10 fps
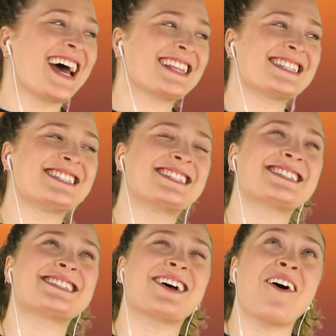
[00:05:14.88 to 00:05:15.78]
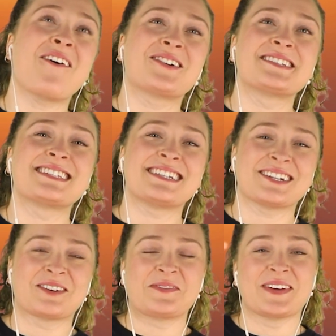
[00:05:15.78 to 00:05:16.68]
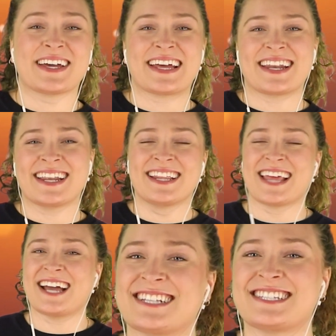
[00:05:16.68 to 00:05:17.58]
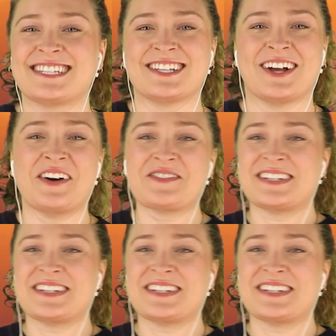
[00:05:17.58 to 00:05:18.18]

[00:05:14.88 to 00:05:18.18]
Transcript: That's so stupid. That's so